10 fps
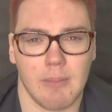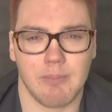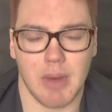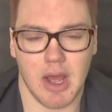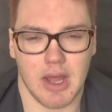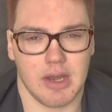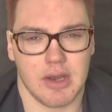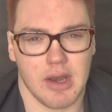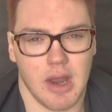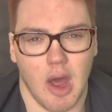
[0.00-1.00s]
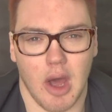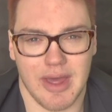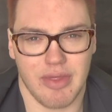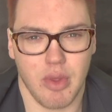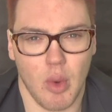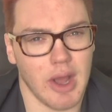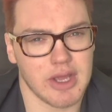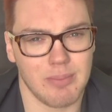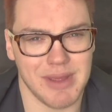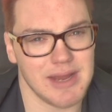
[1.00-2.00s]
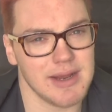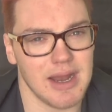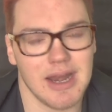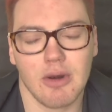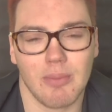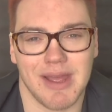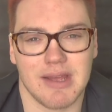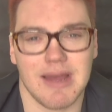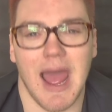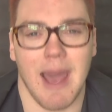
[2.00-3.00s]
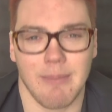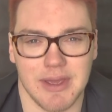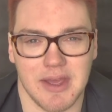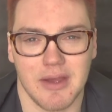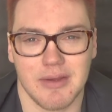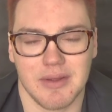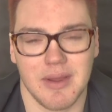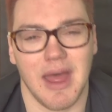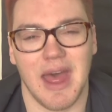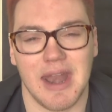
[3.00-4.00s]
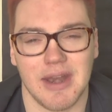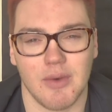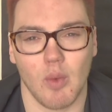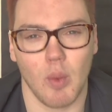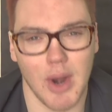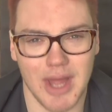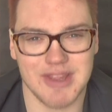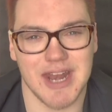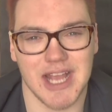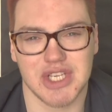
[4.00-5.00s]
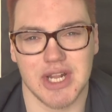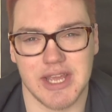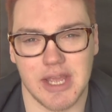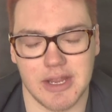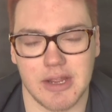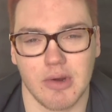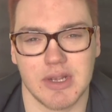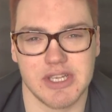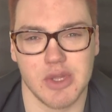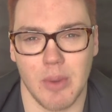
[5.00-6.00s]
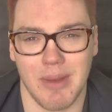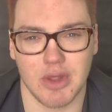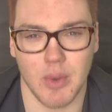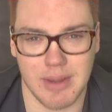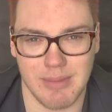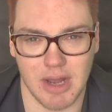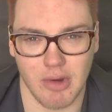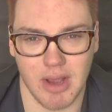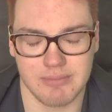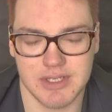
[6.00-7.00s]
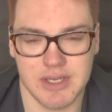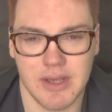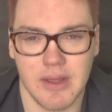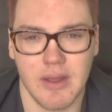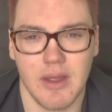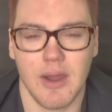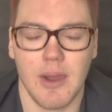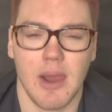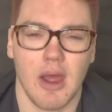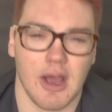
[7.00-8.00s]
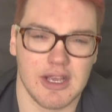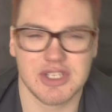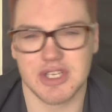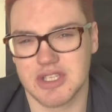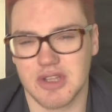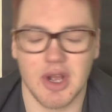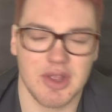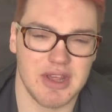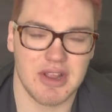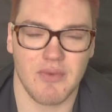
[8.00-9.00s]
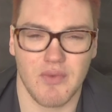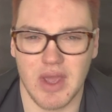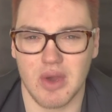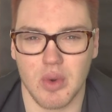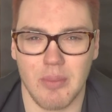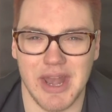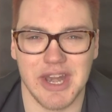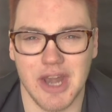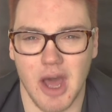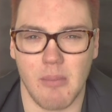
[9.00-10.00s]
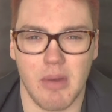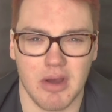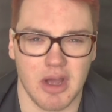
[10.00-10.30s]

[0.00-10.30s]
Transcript: But I thought I could be a little bit happier, and when I did actually increase it to about 20 milligrams, I just started to feel a bit numb.